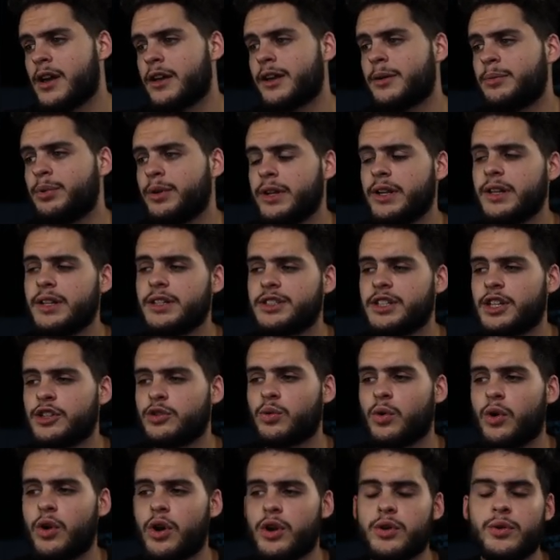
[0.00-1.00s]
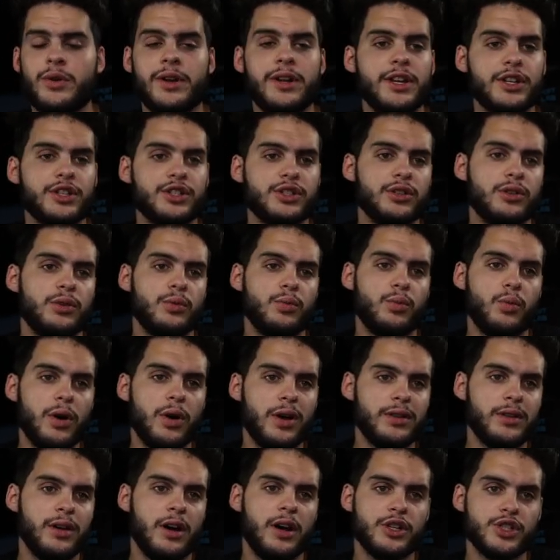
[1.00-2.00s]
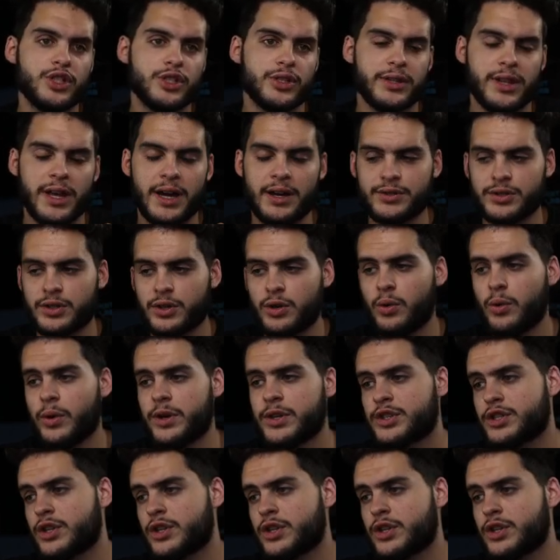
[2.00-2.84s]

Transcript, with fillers: Completing this list will earn you an additional one hundred thousand coins.